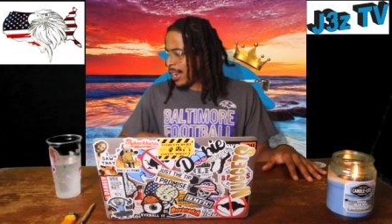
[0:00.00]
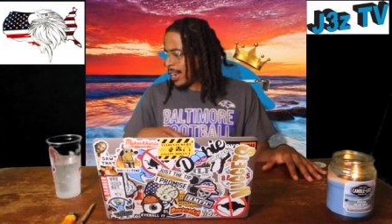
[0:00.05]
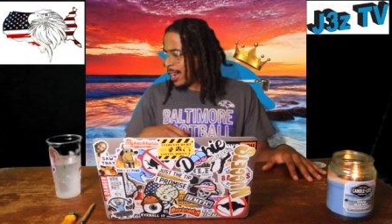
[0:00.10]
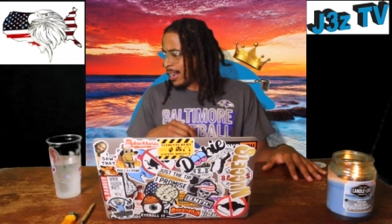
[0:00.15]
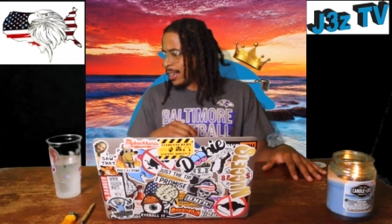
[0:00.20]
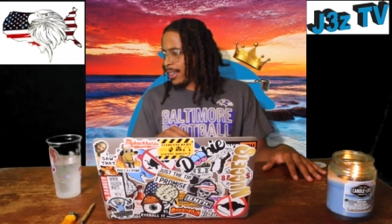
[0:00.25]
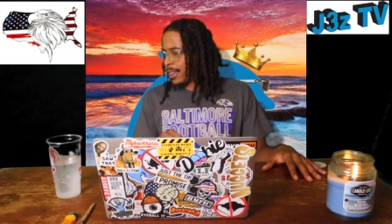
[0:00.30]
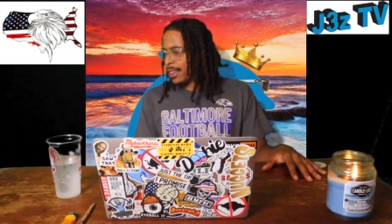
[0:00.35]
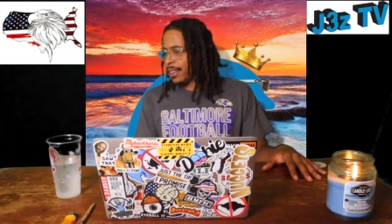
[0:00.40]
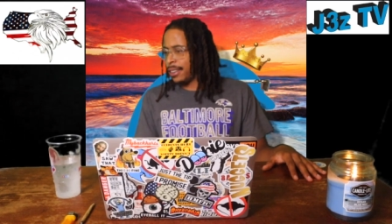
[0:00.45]

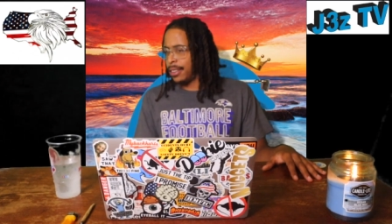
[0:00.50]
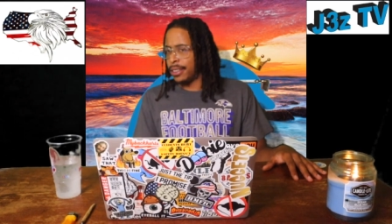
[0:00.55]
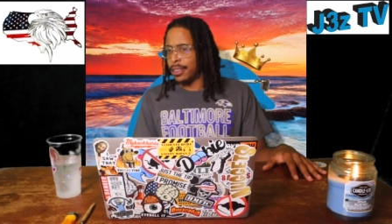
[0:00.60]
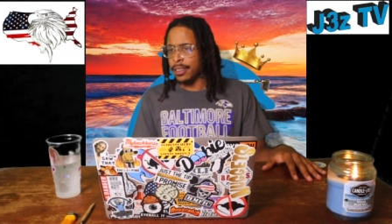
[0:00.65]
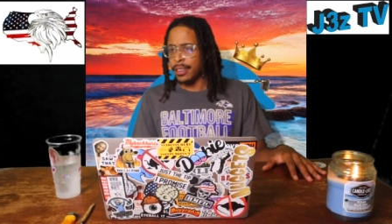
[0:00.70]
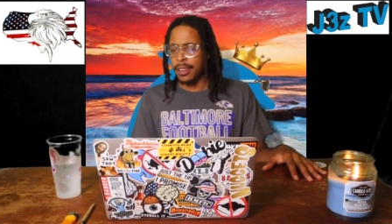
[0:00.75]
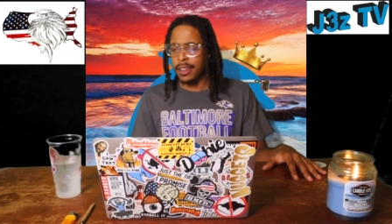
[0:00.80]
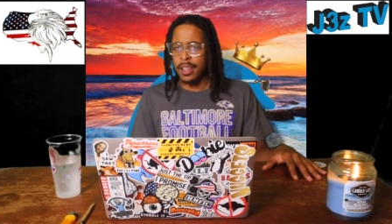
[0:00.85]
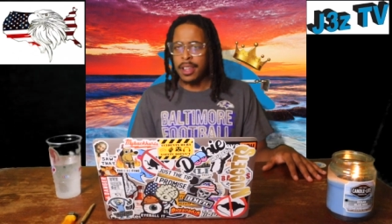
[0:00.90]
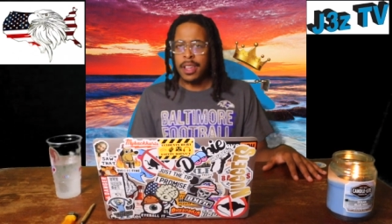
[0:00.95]
ass
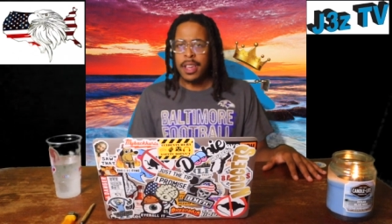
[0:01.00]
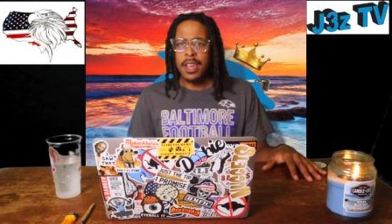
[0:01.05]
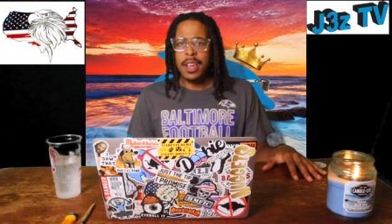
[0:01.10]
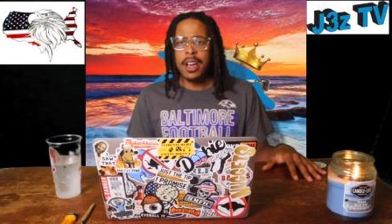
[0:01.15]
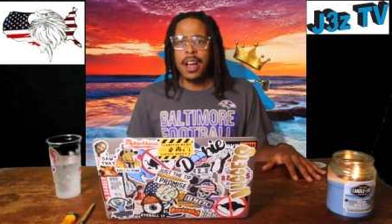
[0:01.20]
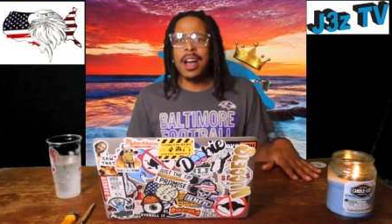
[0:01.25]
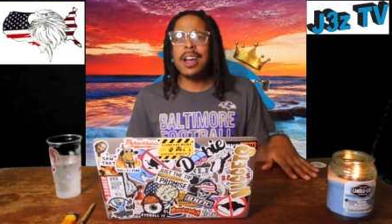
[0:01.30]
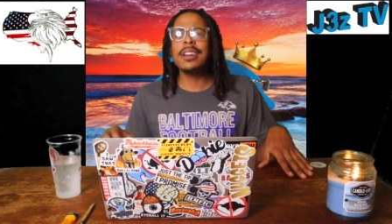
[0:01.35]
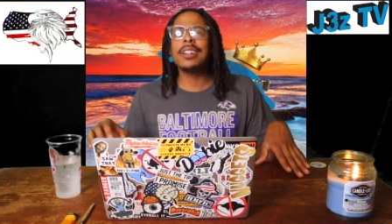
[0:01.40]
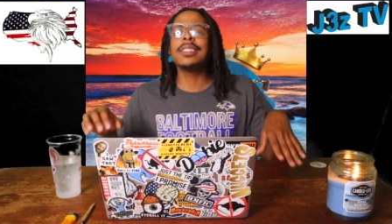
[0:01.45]
out.
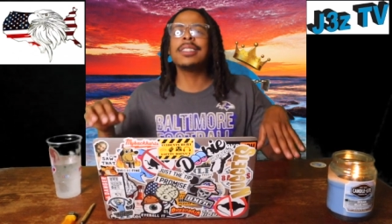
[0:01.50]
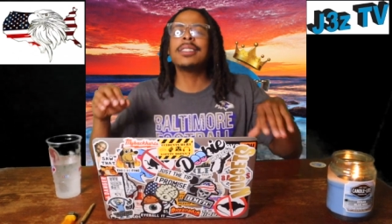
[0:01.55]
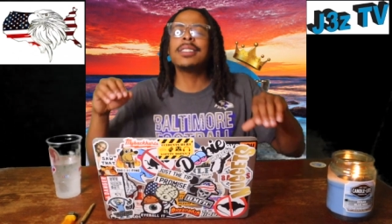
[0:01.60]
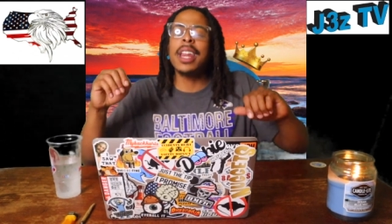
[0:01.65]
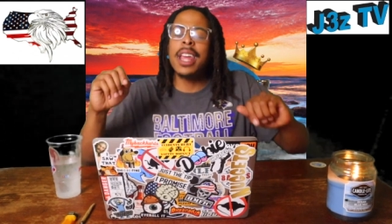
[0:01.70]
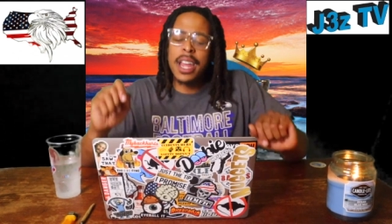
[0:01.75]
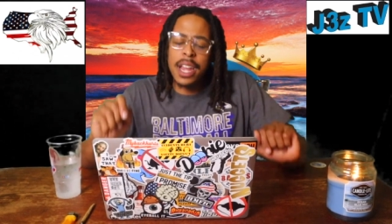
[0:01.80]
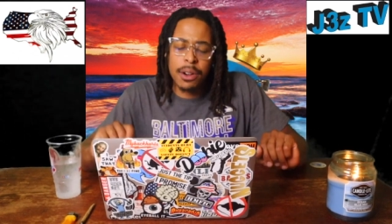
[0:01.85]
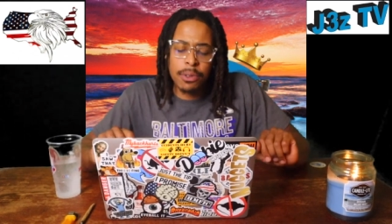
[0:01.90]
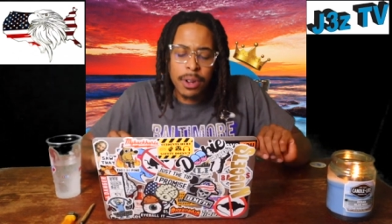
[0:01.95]

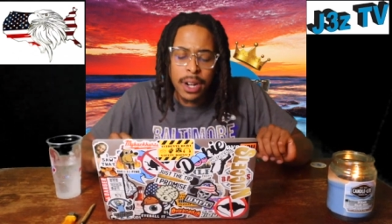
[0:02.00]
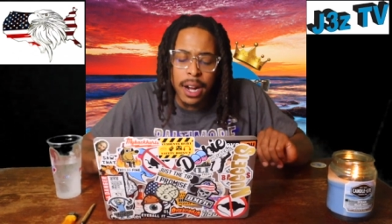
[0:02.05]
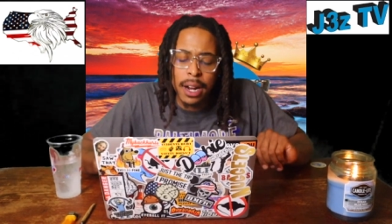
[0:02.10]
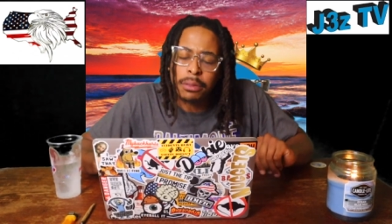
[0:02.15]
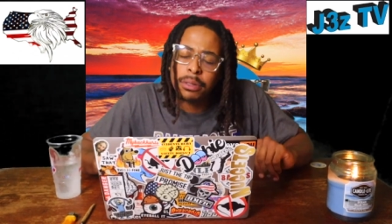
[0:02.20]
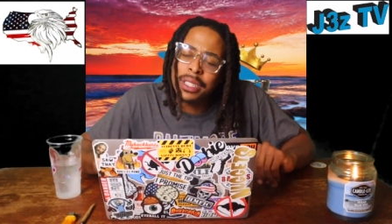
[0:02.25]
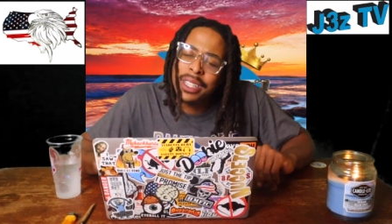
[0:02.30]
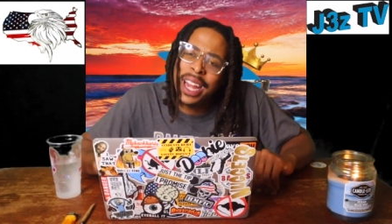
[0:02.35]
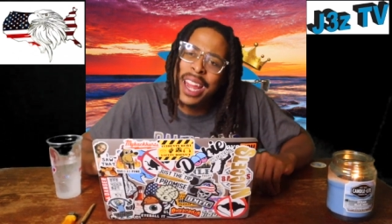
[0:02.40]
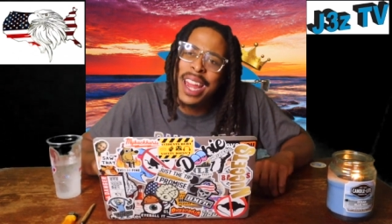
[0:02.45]
Understand what
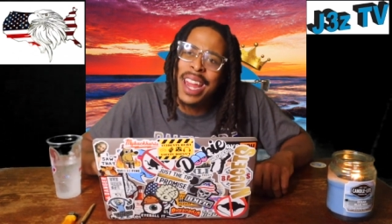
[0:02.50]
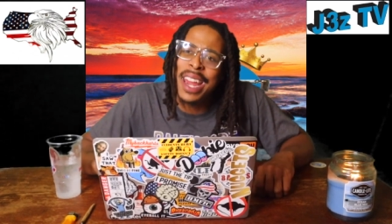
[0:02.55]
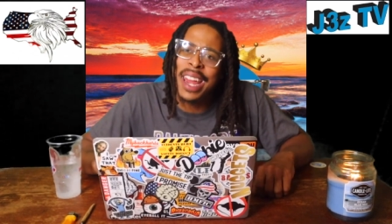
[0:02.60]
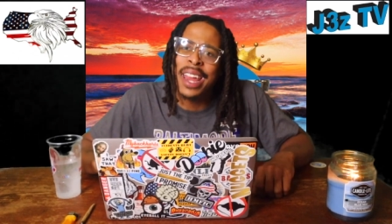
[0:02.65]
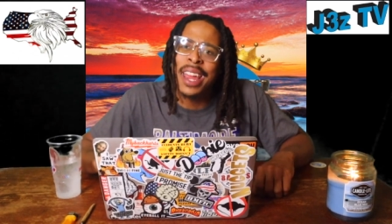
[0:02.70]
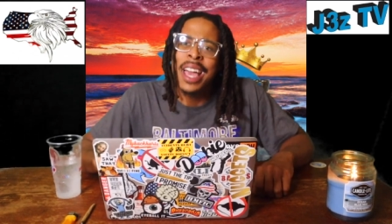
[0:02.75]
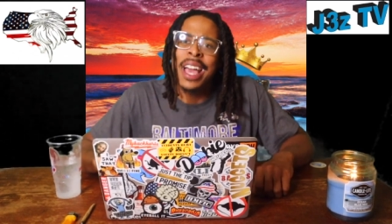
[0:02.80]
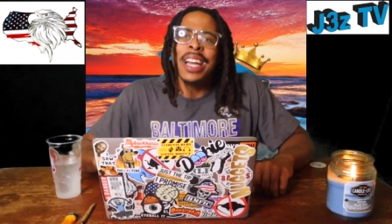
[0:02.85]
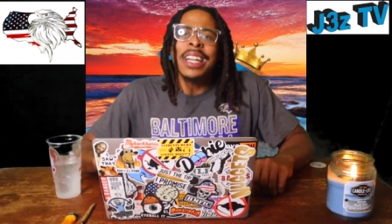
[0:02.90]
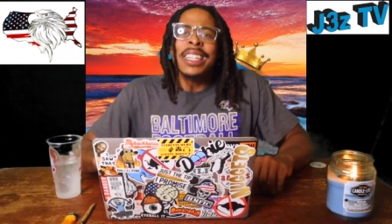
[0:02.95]
I'm saying.